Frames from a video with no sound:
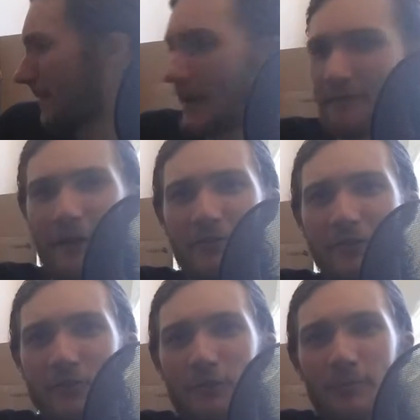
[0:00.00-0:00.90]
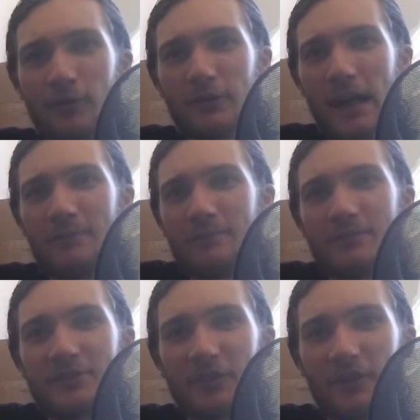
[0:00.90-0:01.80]
found a cool program. It's
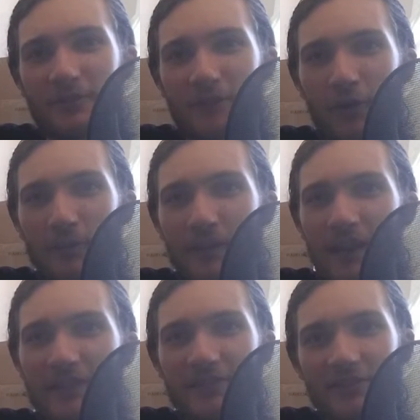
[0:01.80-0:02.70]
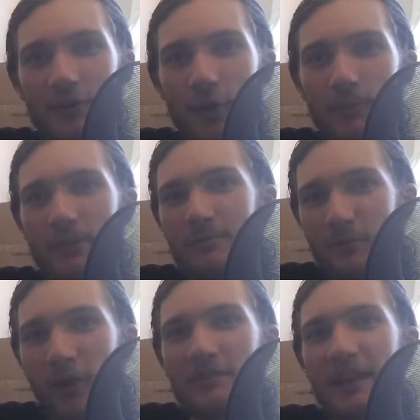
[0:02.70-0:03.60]
called OBS, Open
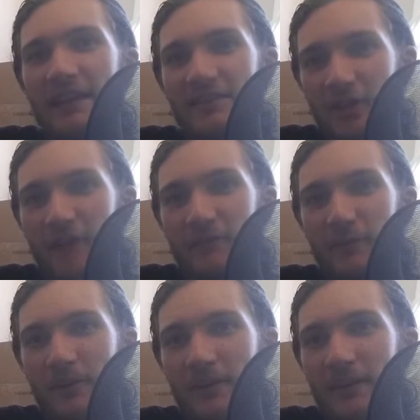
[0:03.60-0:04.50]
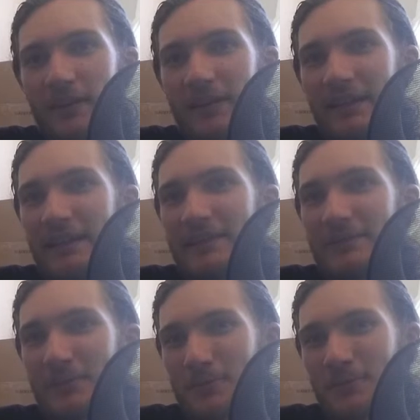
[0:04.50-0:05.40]
Broadcast Software. It's a
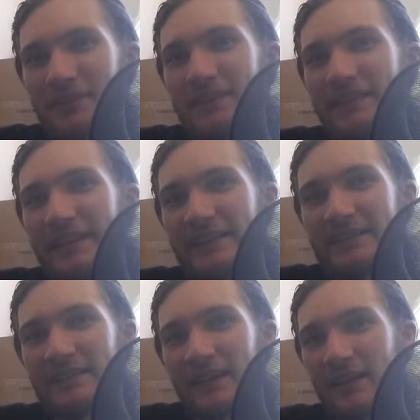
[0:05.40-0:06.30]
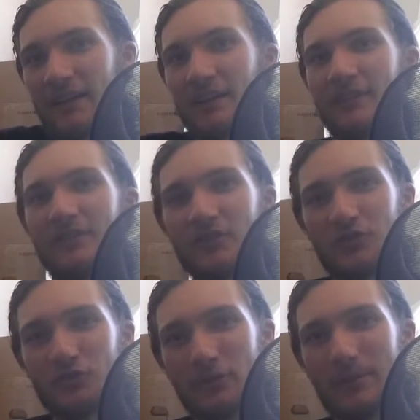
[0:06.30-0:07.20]
really neat
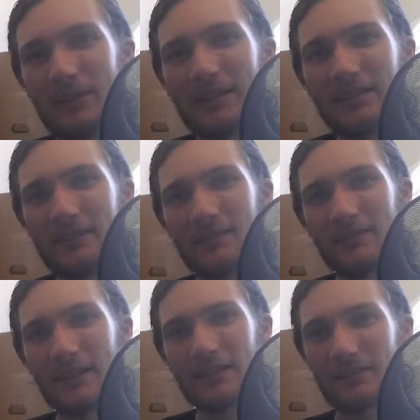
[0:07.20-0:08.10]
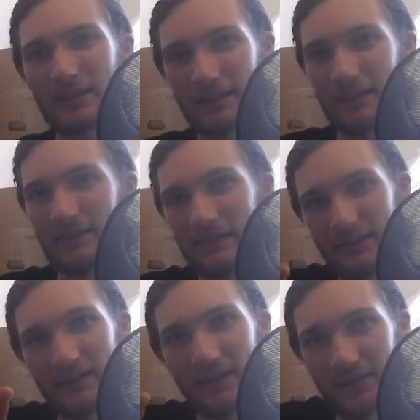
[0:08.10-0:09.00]
streaming thing. Like it
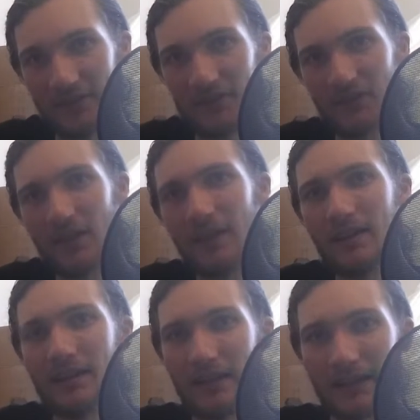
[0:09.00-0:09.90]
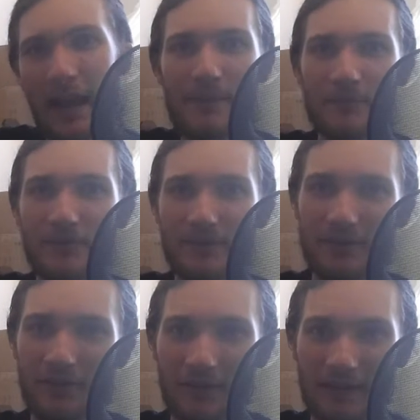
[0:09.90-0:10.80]

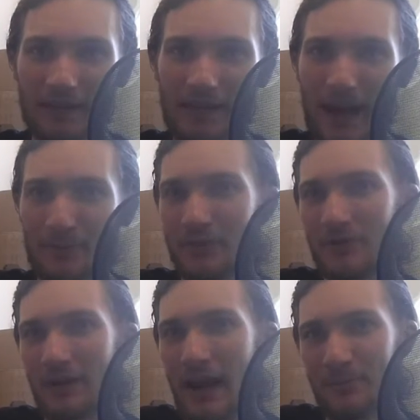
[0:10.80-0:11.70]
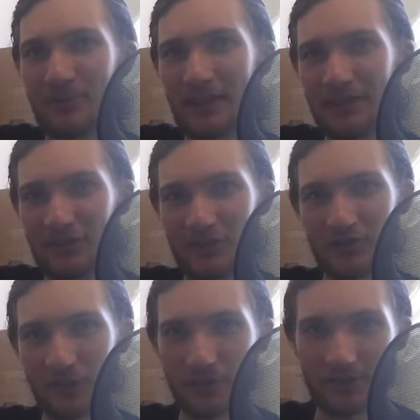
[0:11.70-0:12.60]
can capture applications
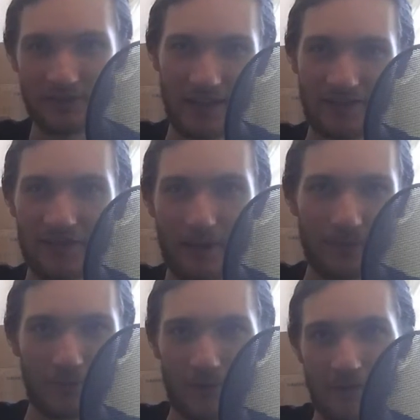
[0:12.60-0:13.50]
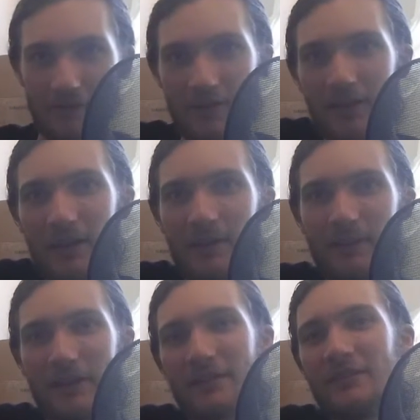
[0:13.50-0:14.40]
or your desktop or whatever, but it
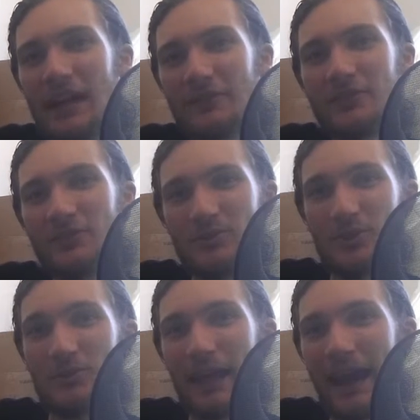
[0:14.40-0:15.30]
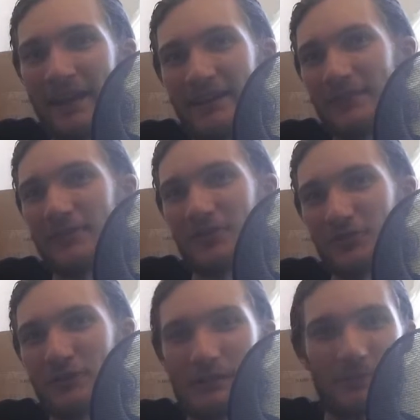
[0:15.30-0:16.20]
allows you to edit your
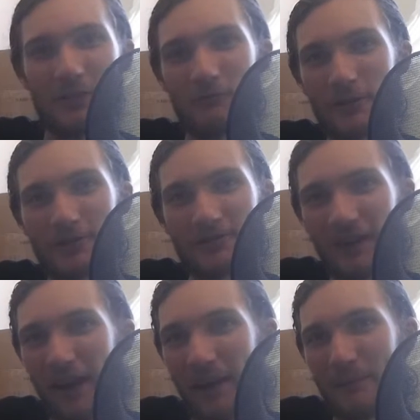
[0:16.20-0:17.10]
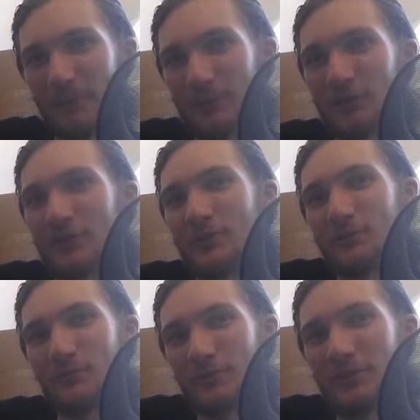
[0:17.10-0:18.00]
stream in real time, which is
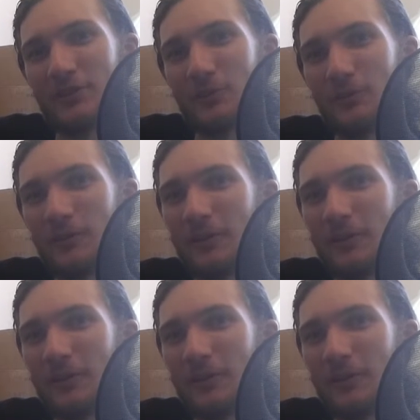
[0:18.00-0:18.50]
really cool.